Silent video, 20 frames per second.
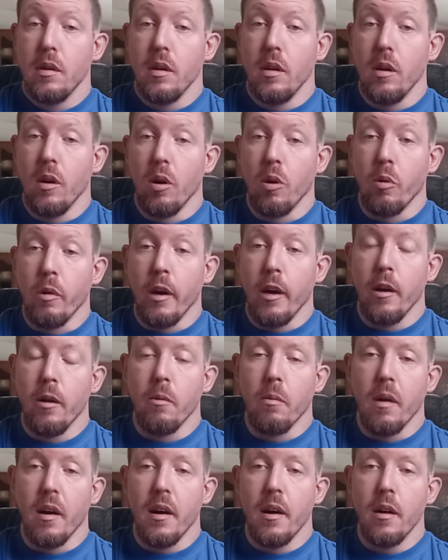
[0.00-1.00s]
you know, lay
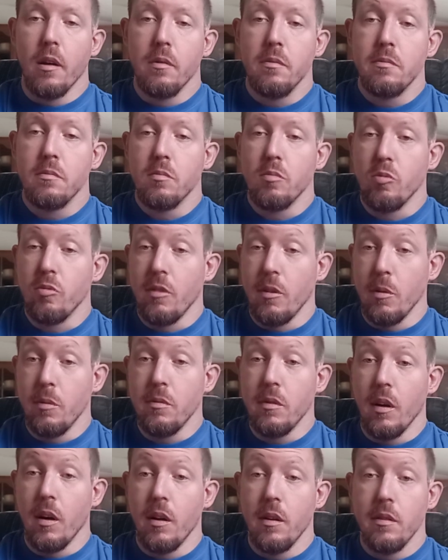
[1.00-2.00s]
around, do
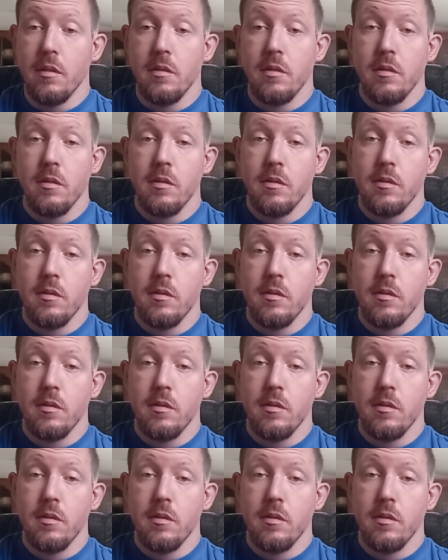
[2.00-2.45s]
nothing,